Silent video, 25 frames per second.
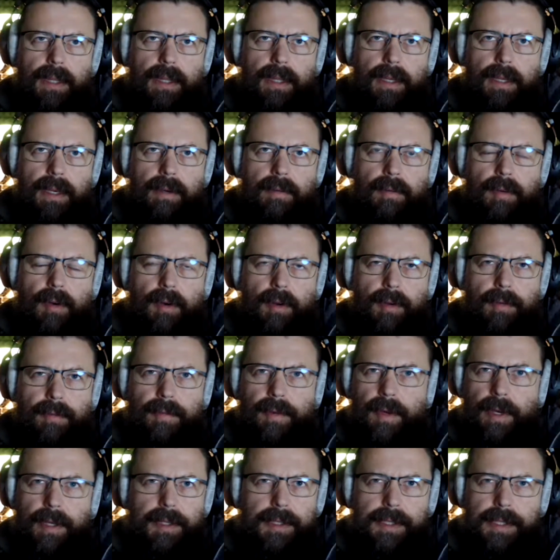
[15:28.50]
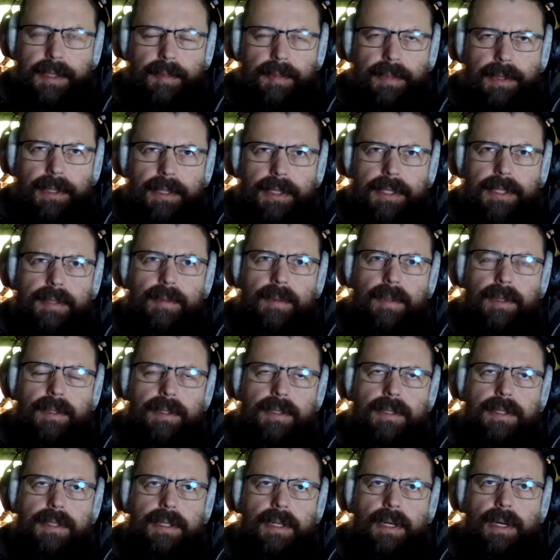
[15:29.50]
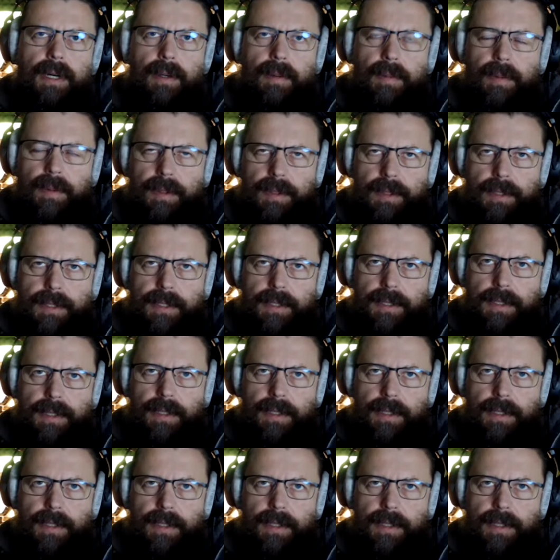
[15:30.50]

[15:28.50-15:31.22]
very fancy place once. I was